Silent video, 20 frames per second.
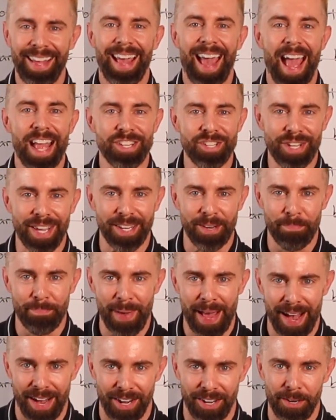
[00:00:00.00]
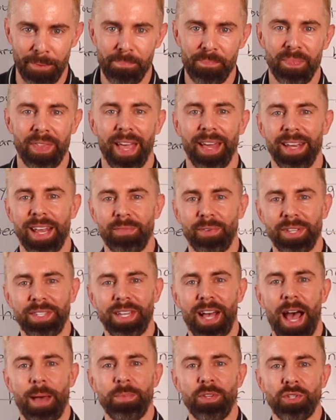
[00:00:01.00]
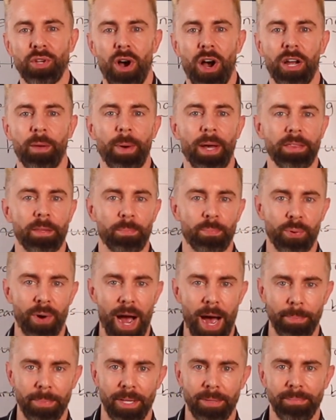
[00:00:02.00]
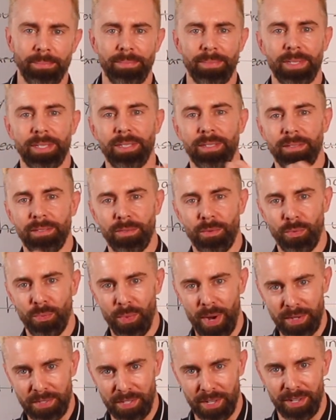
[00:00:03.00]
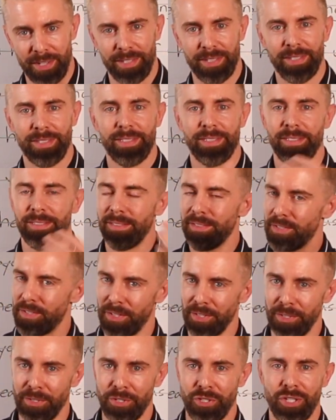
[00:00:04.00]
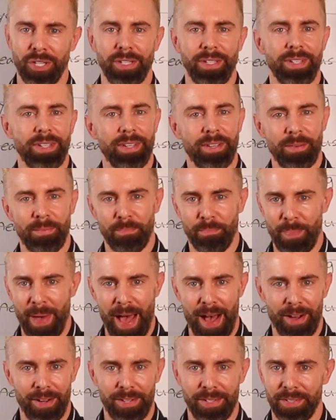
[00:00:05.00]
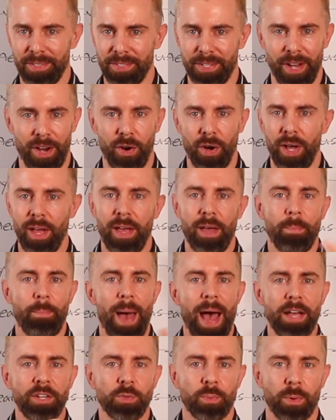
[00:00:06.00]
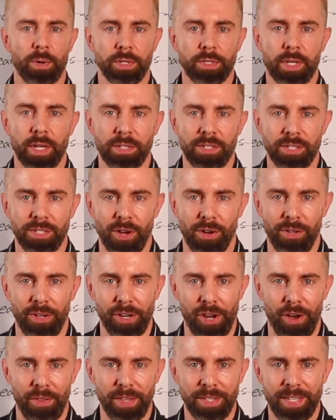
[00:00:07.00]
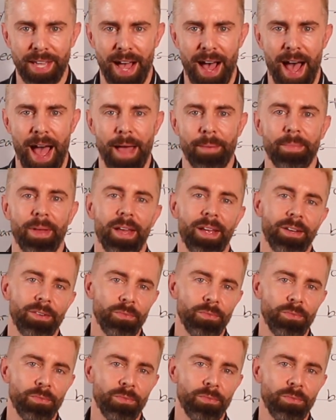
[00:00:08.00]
and you get a bell. And every time you talk about the problem, whistle. Solution, bell. So passwords get stolen all the time.